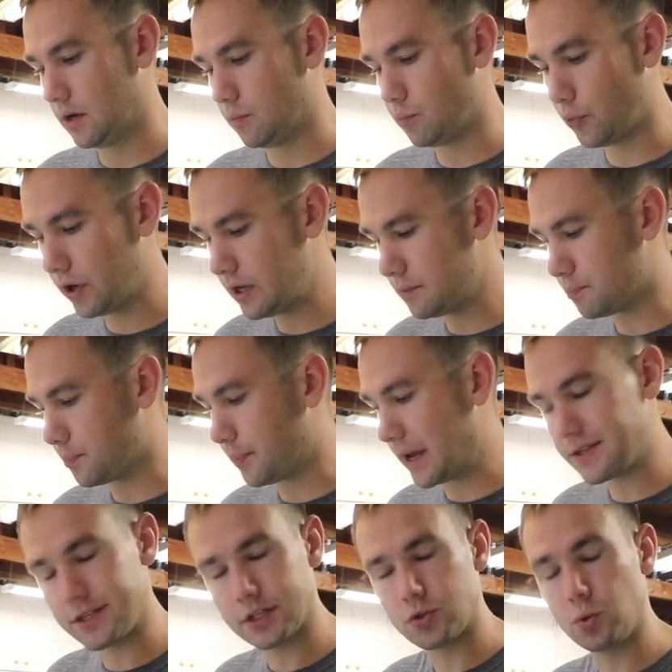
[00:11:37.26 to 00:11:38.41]
Pretty
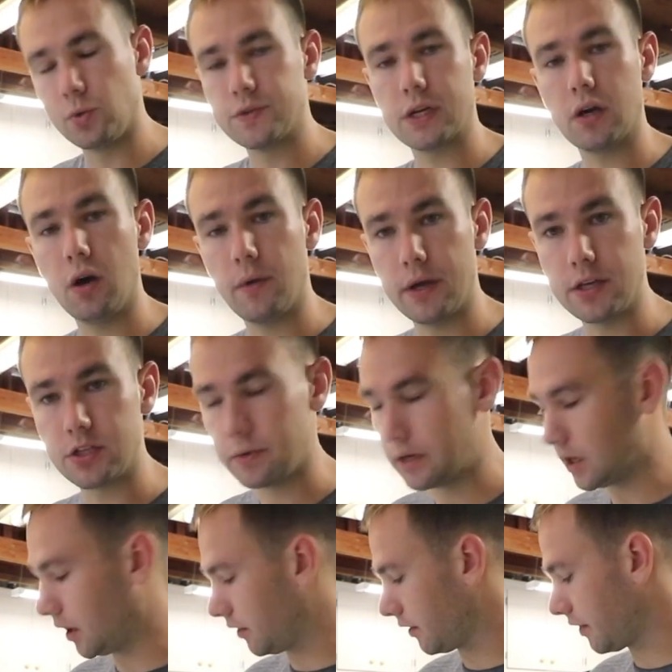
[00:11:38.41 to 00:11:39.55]
basic tools that go into
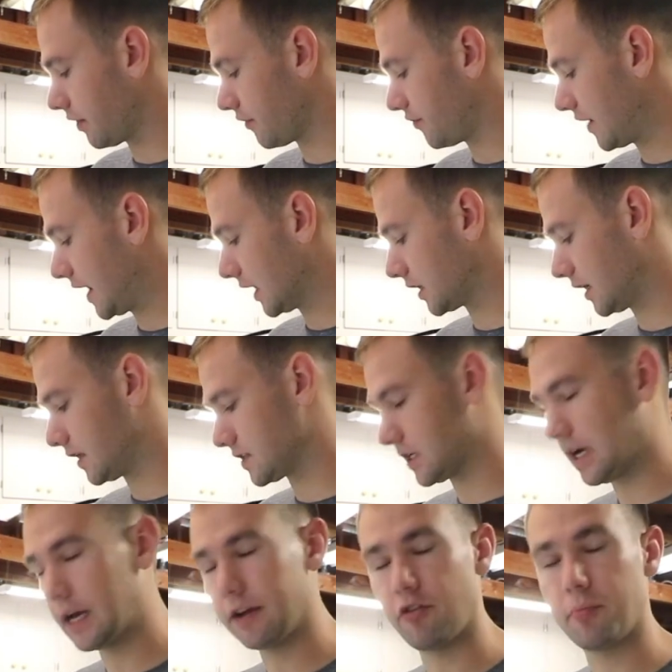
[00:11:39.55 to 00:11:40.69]
it, other than the fact that it's
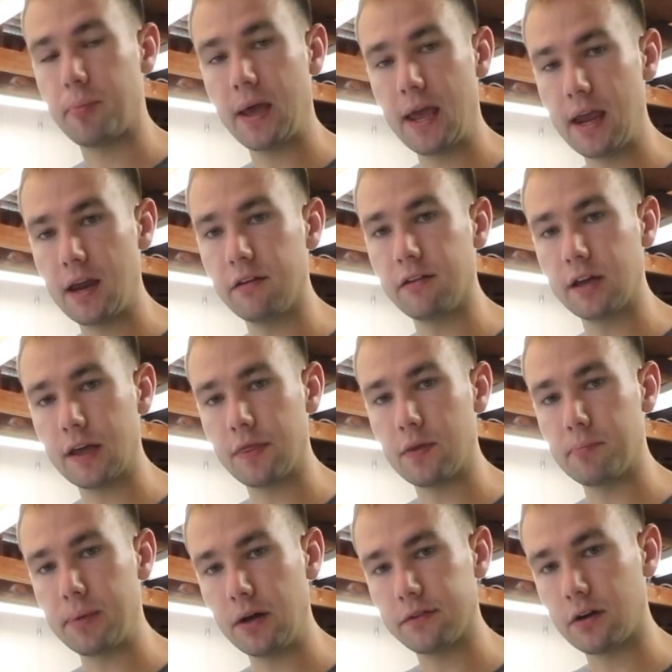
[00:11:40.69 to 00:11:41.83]
kind of a pain to get the
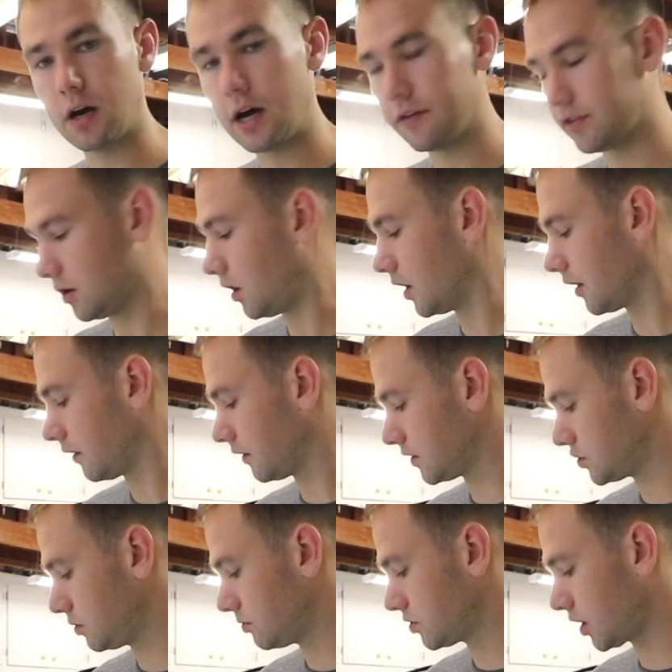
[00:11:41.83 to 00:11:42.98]
belt off and onto the
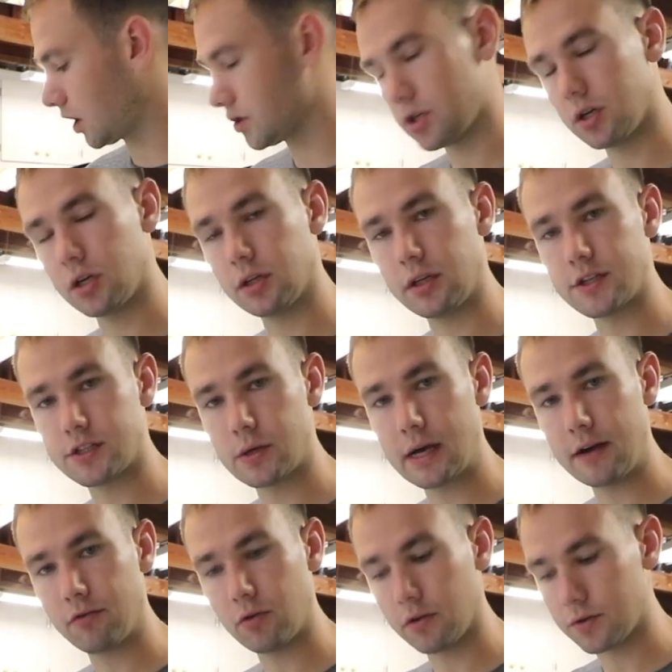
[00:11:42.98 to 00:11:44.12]
supercharger unless you
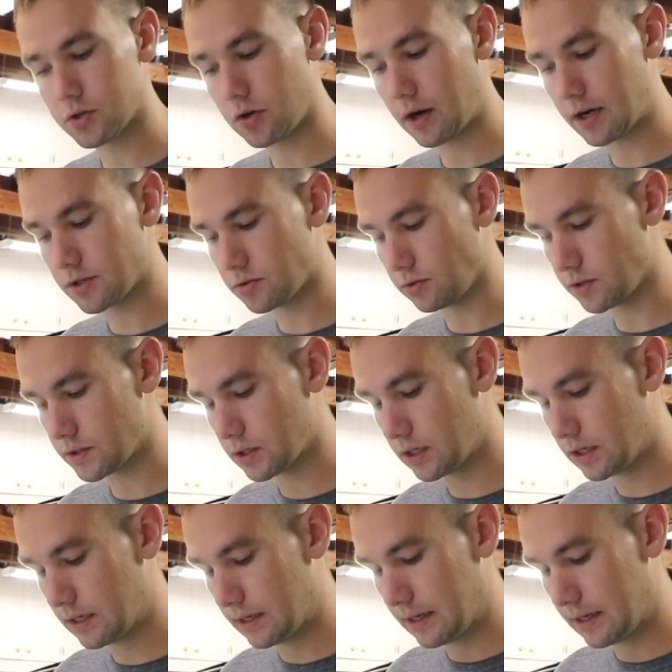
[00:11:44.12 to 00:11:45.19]
have one of those crank tools.